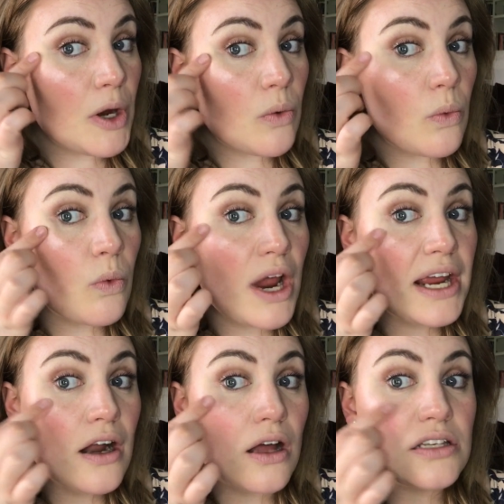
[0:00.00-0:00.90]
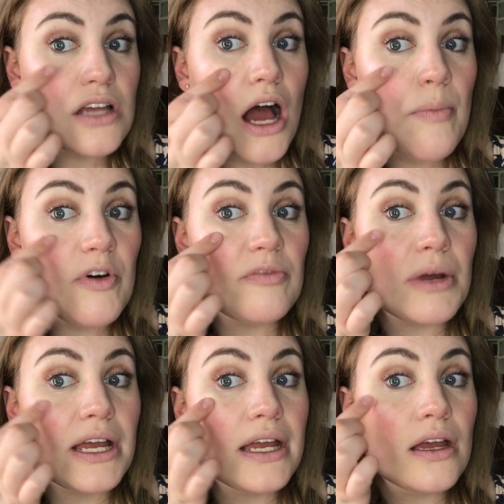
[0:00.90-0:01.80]
it right on top of
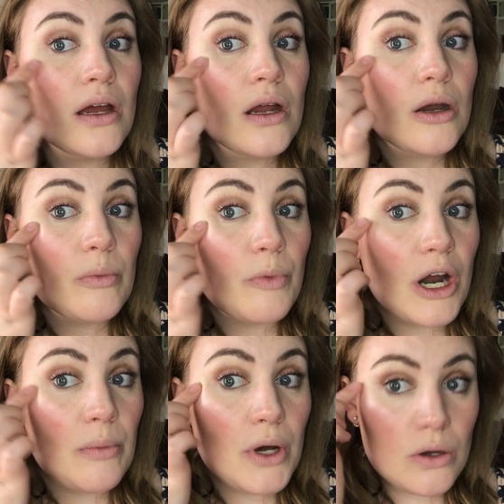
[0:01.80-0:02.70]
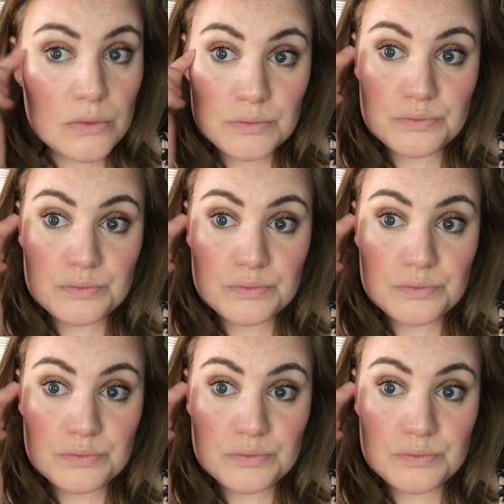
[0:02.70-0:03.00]
my brow bone.